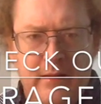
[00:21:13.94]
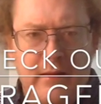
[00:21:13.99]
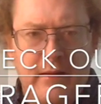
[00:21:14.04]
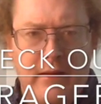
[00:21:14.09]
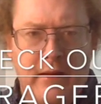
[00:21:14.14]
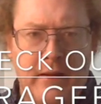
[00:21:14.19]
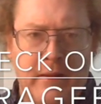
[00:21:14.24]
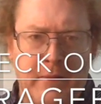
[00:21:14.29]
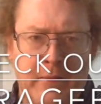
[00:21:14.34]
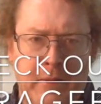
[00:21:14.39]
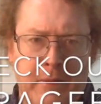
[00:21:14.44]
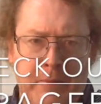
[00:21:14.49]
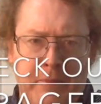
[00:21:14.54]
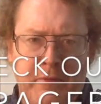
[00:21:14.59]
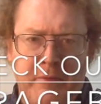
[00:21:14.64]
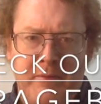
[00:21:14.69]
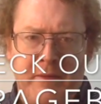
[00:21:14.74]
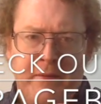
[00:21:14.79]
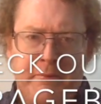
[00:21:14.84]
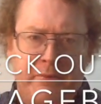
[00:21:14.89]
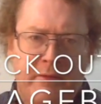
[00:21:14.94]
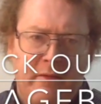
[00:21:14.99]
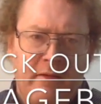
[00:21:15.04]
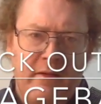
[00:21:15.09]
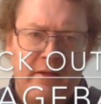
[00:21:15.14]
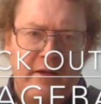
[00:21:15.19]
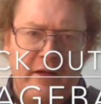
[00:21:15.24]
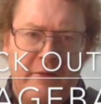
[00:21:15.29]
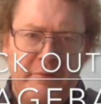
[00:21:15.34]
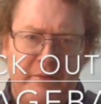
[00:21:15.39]
I'll put my
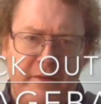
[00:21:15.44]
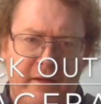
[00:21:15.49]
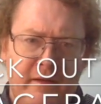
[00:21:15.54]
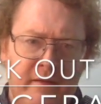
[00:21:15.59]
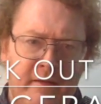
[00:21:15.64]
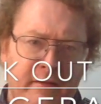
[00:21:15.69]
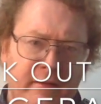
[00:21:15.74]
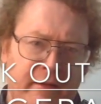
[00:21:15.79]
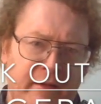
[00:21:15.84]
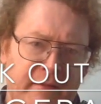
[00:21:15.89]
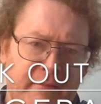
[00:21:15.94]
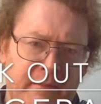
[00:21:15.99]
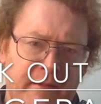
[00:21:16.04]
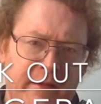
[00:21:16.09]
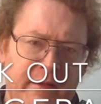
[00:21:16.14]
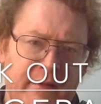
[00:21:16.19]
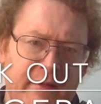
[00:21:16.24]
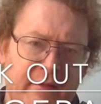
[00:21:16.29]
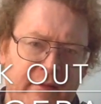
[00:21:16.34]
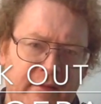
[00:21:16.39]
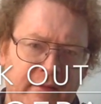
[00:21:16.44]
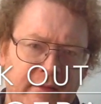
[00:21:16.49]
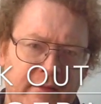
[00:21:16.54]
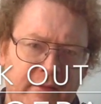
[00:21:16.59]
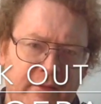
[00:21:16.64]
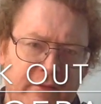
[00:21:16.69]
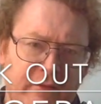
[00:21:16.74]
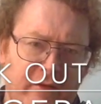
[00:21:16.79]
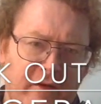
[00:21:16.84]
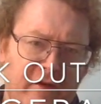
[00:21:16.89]
blog up here and my
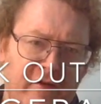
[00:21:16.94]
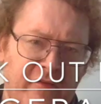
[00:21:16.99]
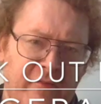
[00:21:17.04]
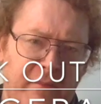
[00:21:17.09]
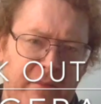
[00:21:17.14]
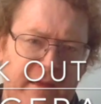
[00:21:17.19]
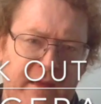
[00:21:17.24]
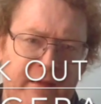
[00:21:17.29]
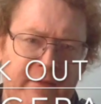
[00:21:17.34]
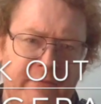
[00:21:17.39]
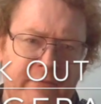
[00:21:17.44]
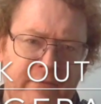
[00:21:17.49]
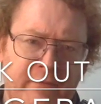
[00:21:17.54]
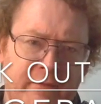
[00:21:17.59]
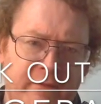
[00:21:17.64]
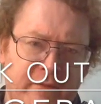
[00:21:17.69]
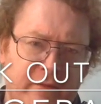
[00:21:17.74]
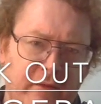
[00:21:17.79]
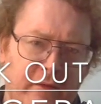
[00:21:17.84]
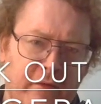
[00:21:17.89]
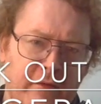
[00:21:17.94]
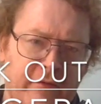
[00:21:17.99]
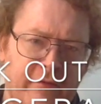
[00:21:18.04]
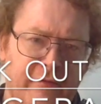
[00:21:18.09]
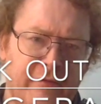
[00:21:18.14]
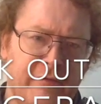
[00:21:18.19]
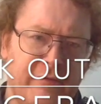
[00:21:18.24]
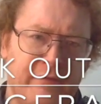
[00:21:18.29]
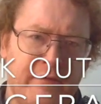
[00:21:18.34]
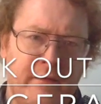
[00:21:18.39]
GarageBand
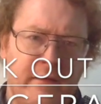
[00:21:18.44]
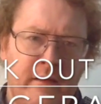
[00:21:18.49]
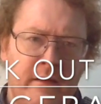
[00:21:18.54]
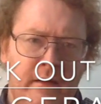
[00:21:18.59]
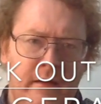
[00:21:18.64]
notices.